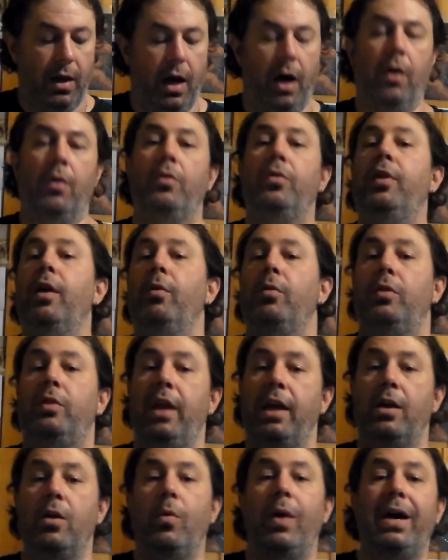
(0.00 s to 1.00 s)
Oh,
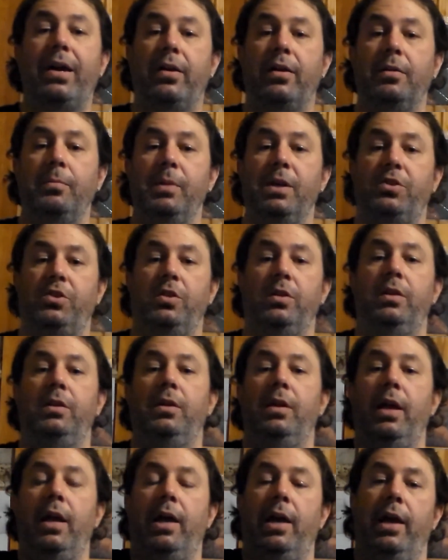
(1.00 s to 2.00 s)
they go out on a
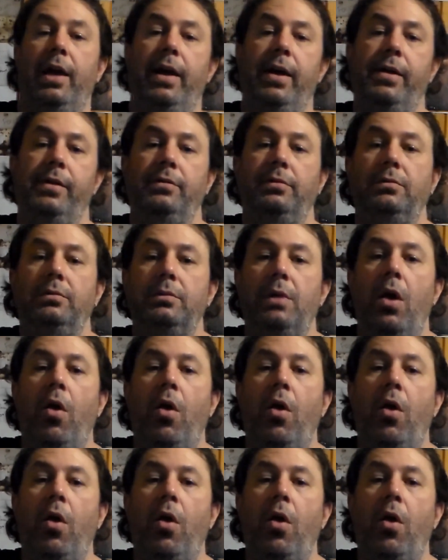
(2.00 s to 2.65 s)
mission, and